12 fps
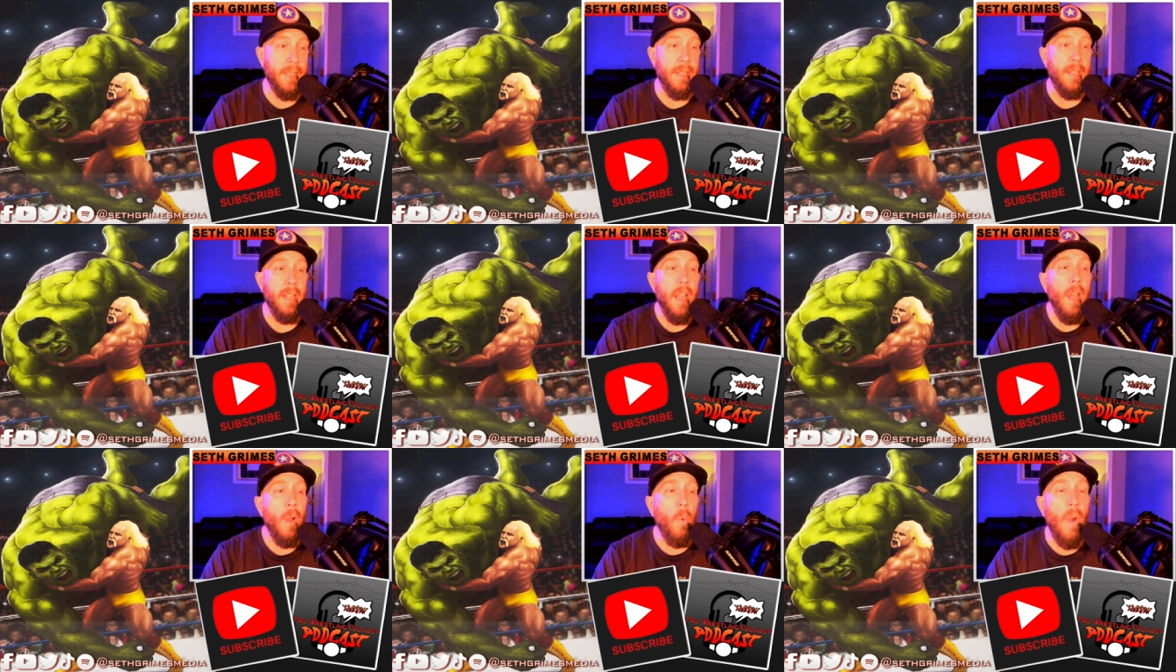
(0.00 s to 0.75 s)
And
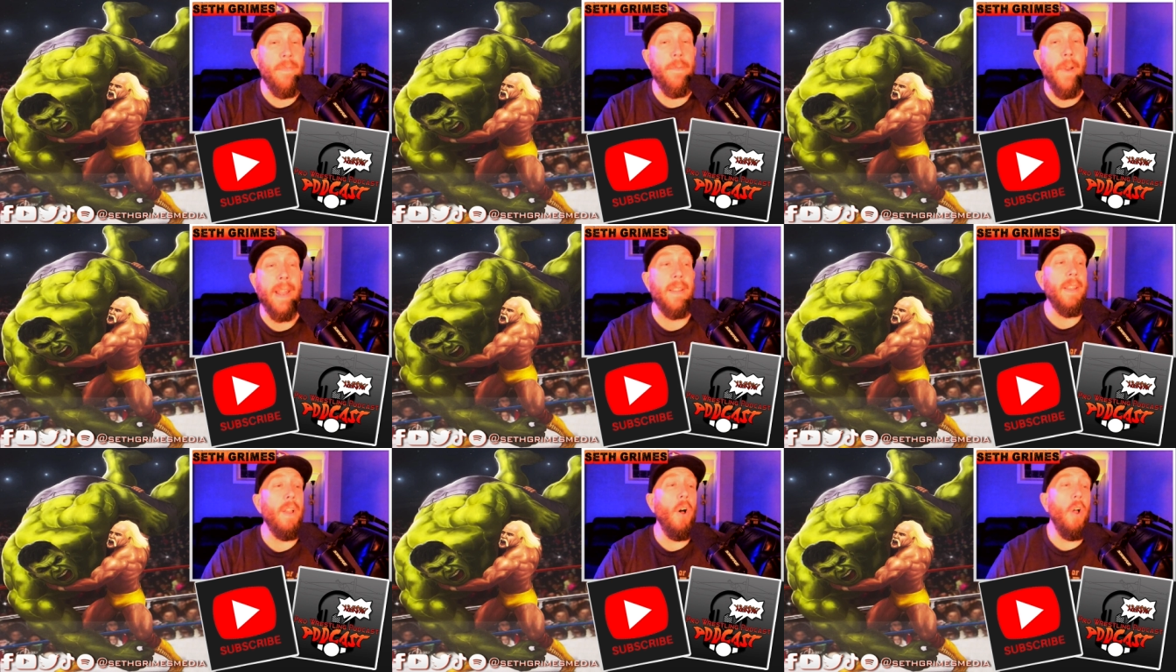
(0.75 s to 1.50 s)
quite
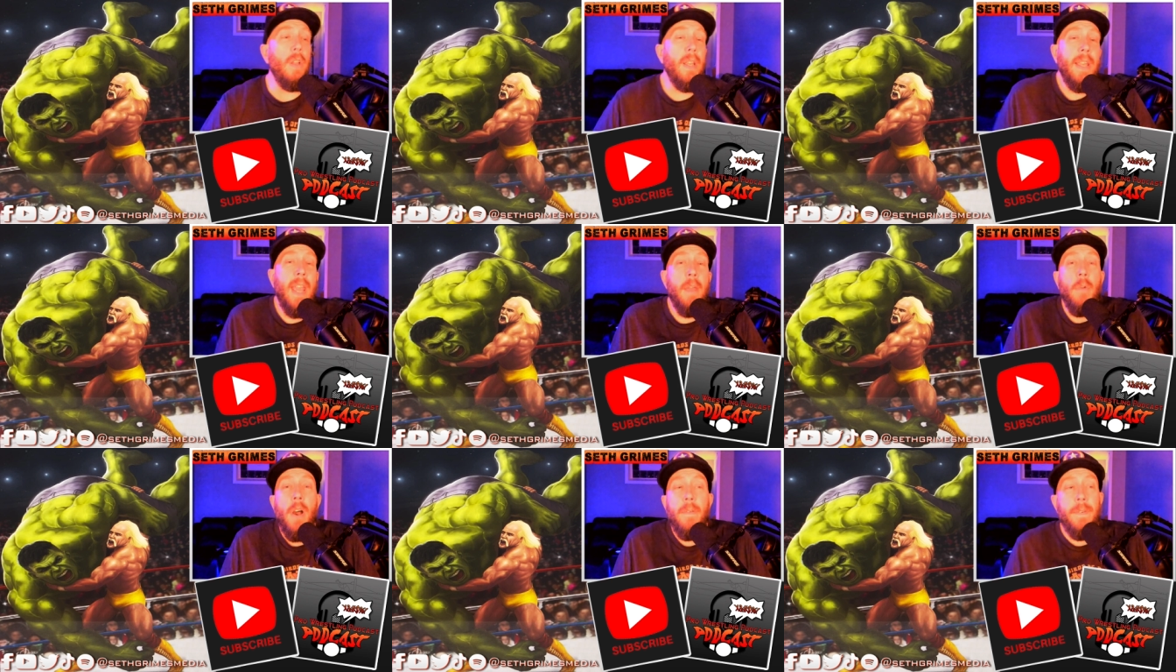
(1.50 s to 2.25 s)
frankly, Hulk
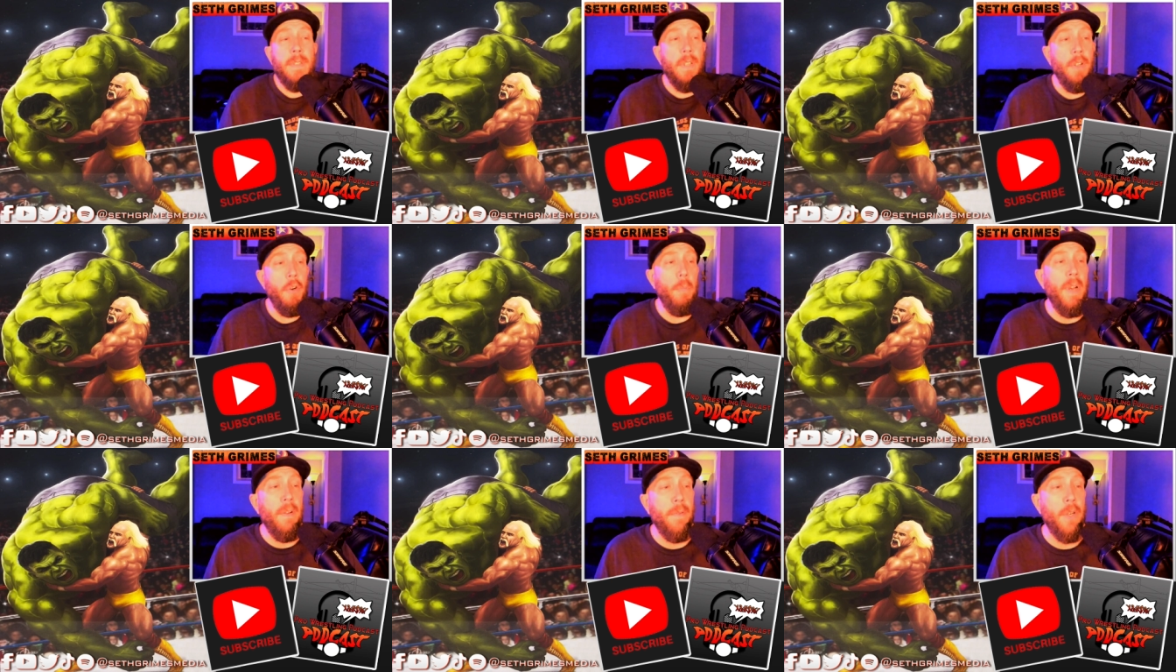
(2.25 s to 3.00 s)
came off as a little
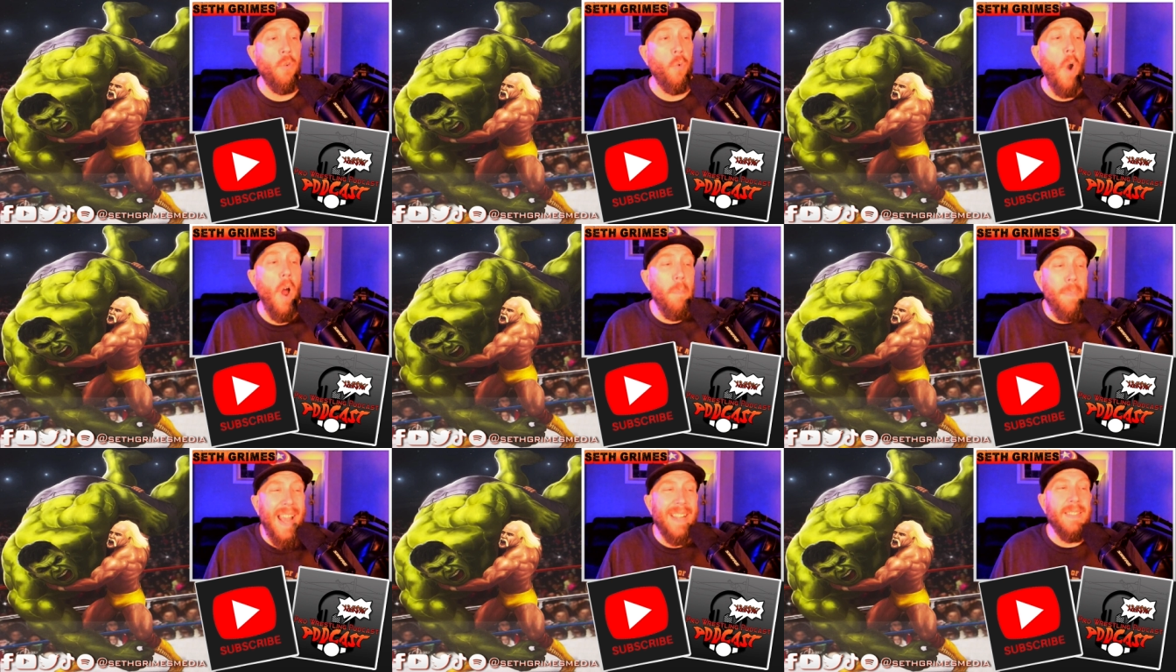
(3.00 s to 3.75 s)
bit of a
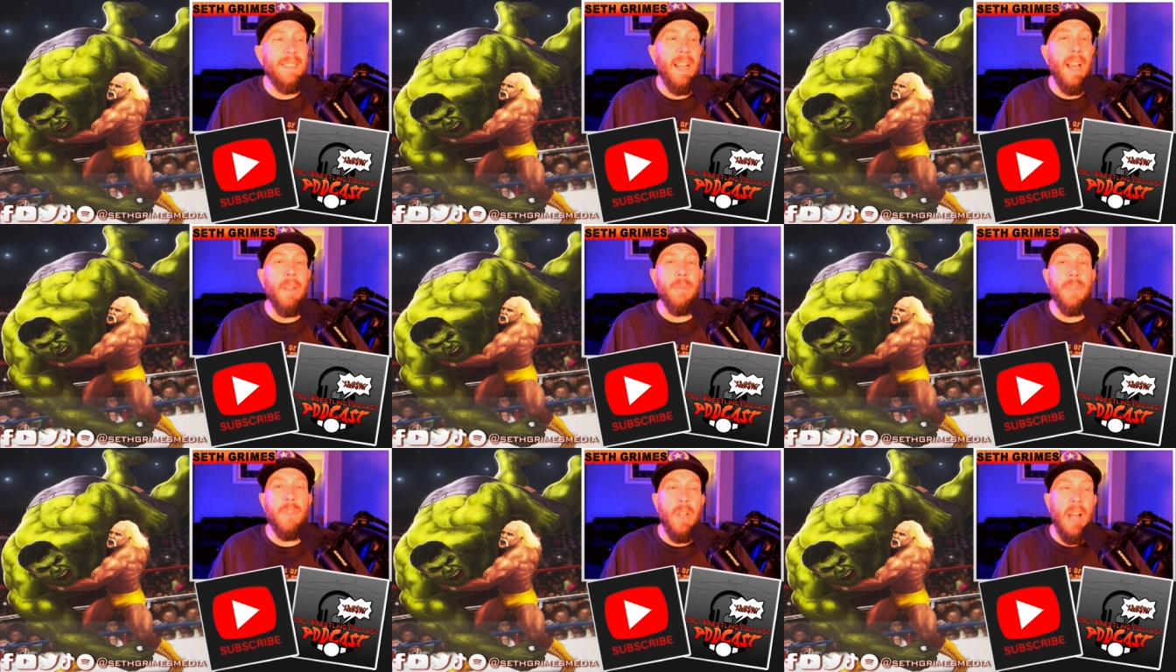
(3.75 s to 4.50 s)
grump at
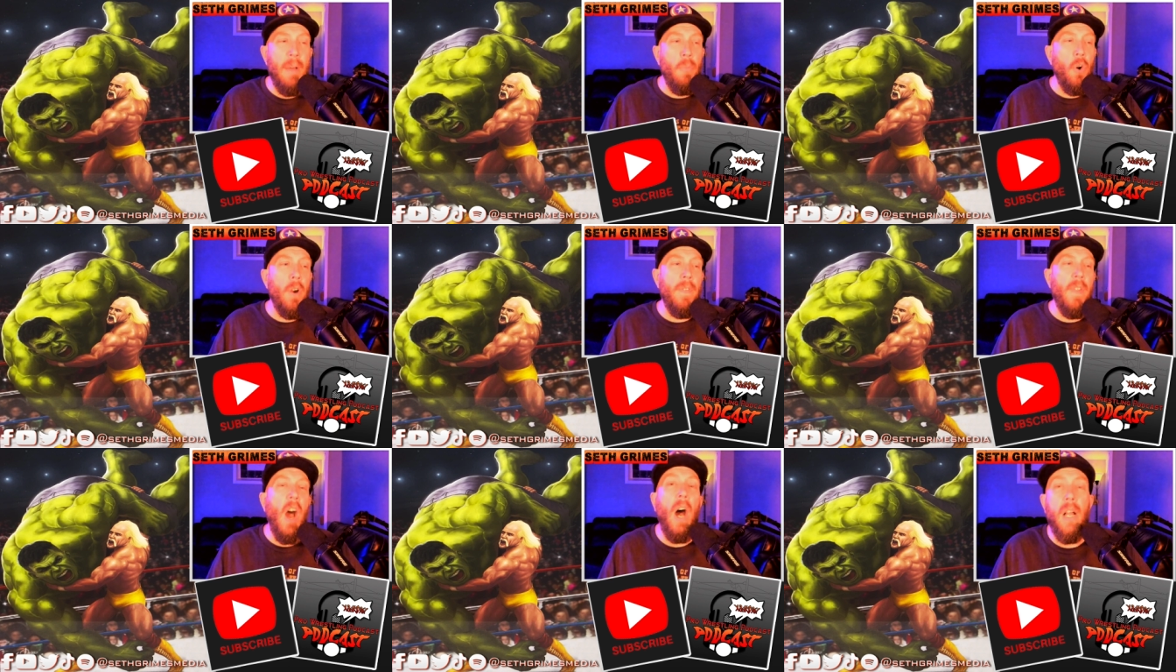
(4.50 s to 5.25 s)
times. There's a lot more
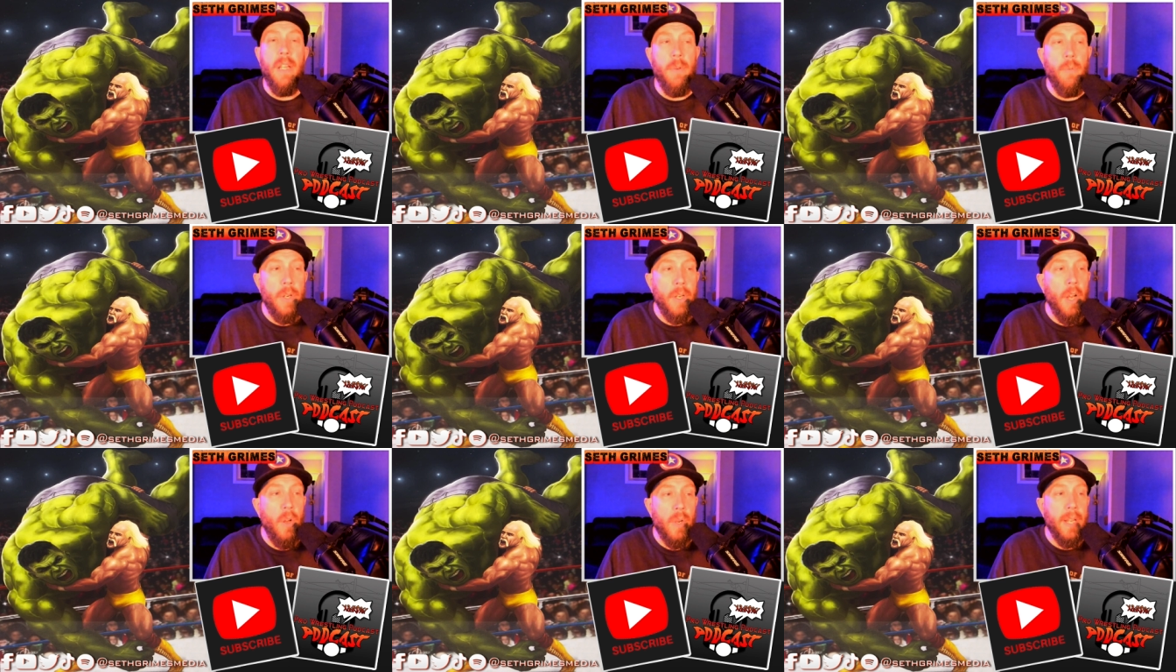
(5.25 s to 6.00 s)
of the Hollywood
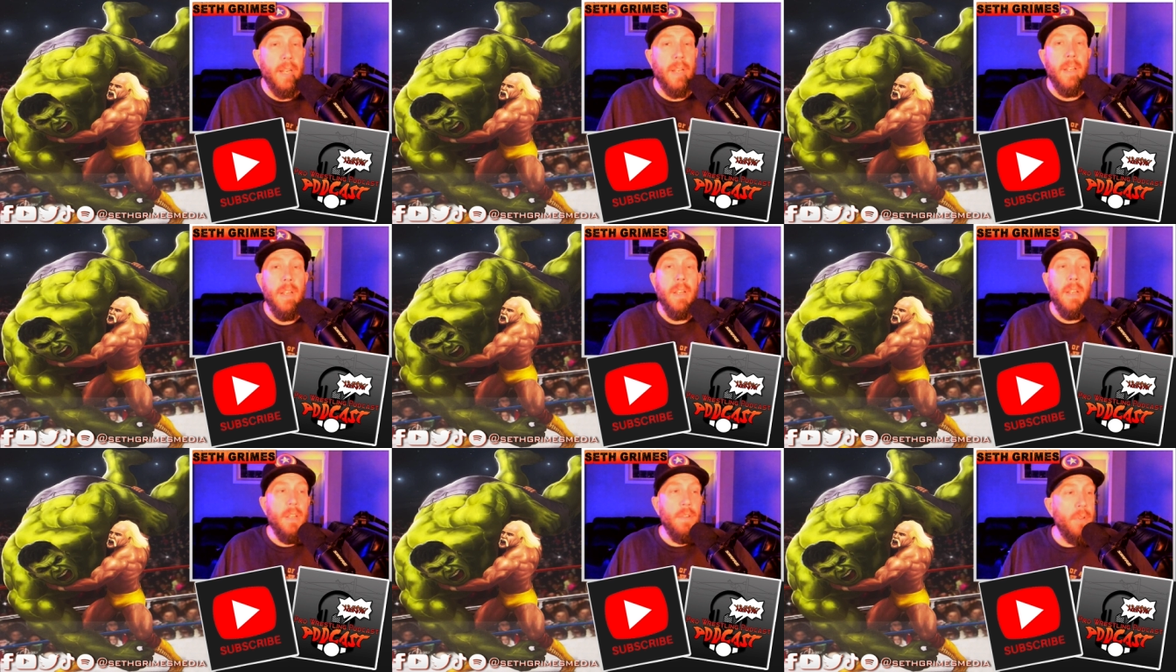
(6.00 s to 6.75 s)
Hogan
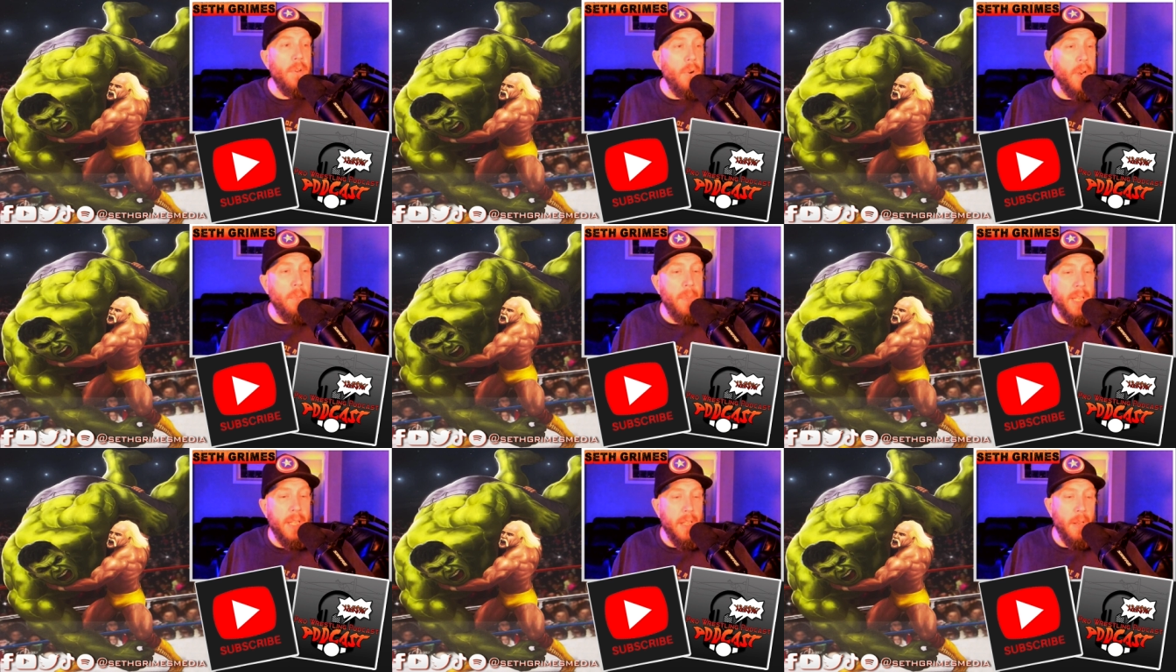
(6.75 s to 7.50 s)
if you know what I
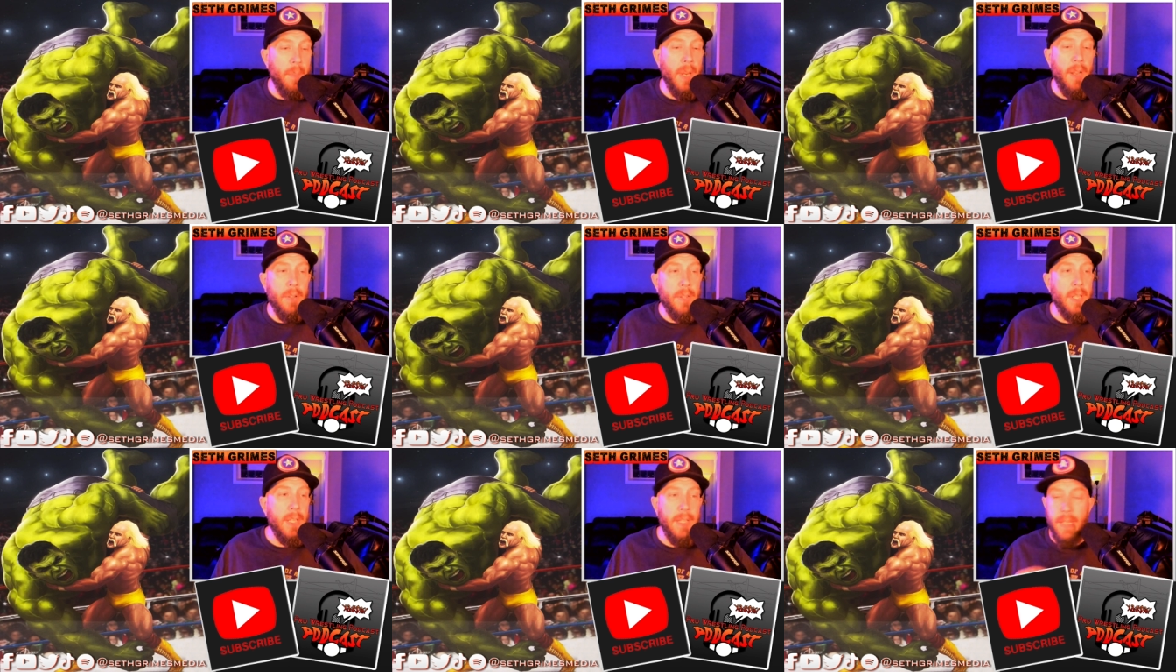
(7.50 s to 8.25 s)
mean, coming out
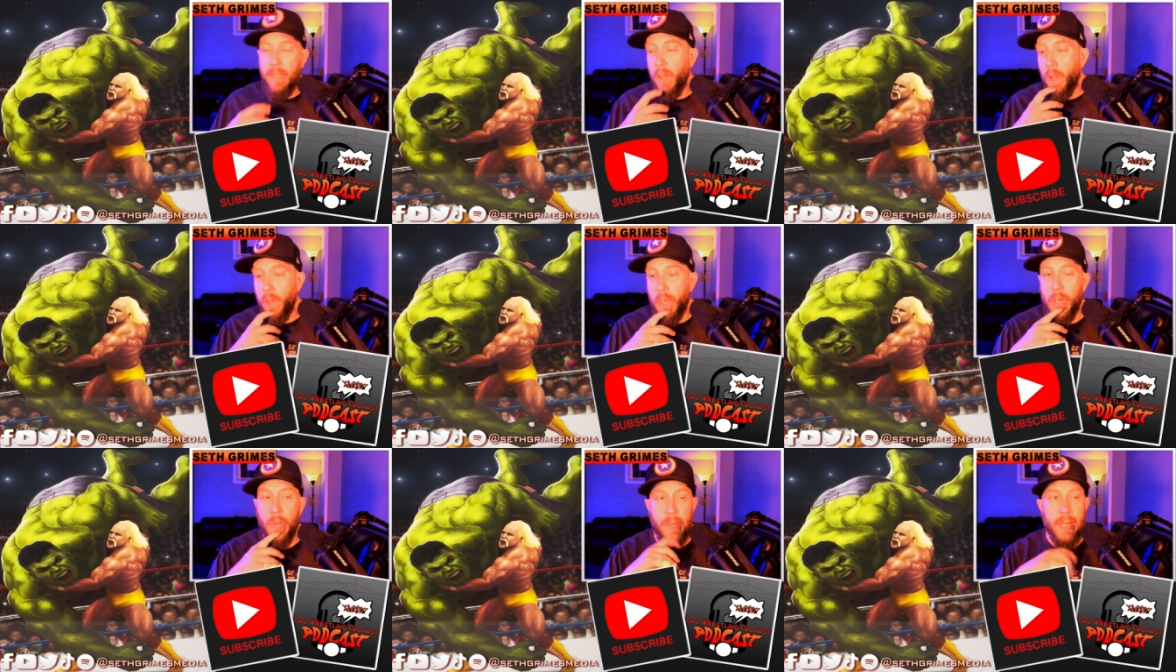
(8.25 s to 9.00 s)
than the Hulk
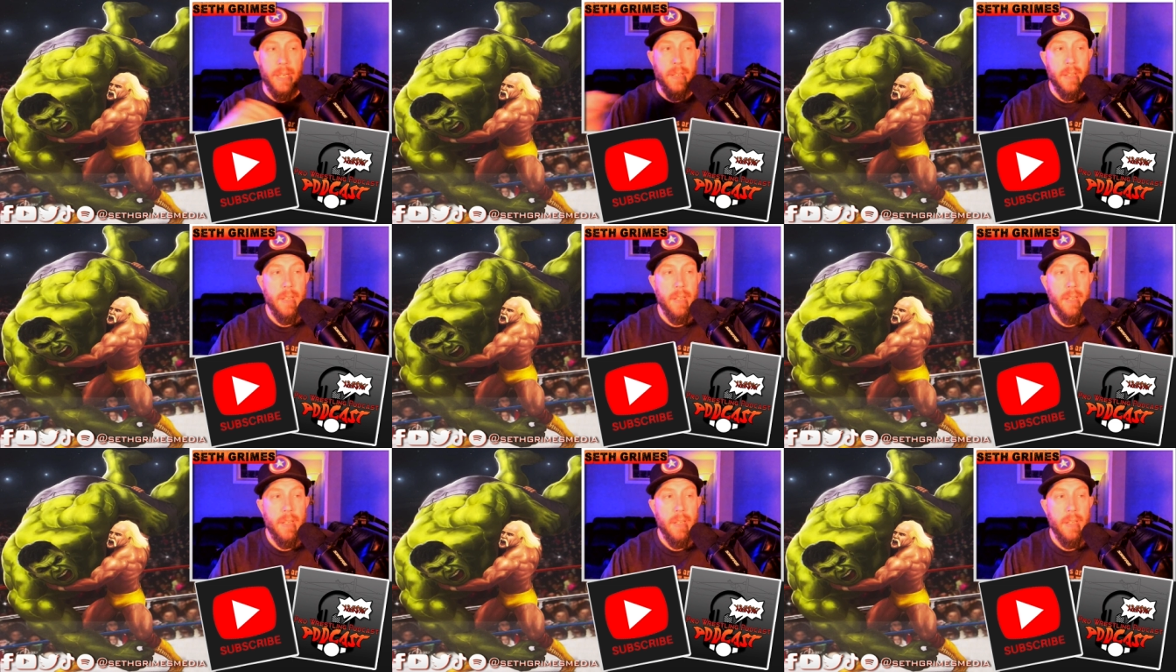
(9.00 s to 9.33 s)
Hogan.